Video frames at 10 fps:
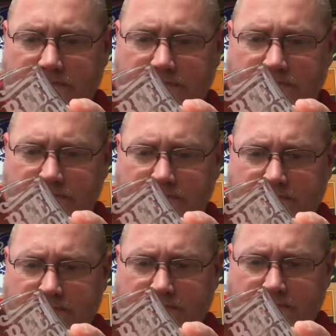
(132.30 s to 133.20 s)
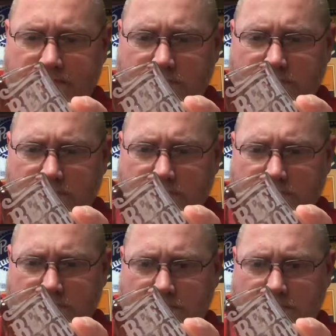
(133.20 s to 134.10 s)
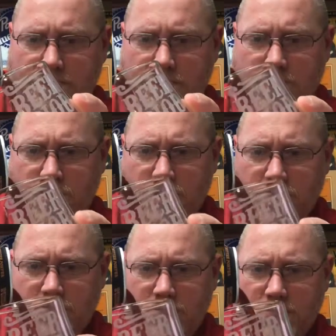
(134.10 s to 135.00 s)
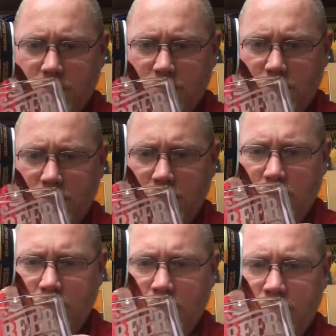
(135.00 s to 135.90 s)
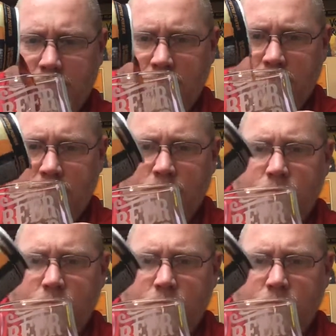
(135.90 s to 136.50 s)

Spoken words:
Nothing is said.